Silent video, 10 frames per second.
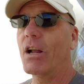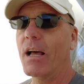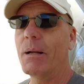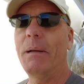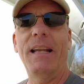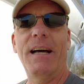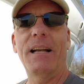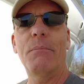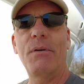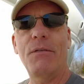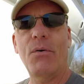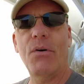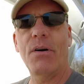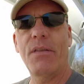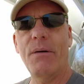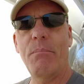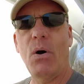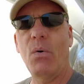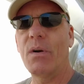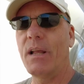are going to be done before the
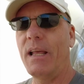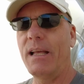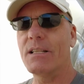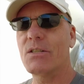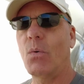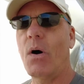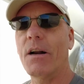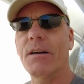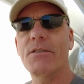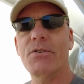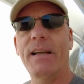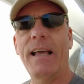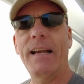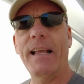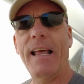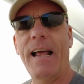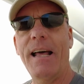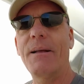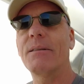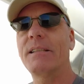boat hits the water. So I got to get at
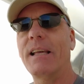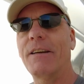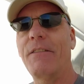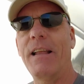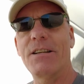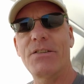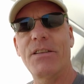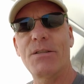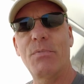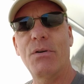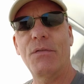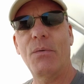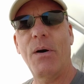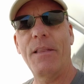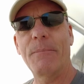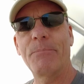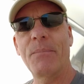it and take advantage of this beautiful weather.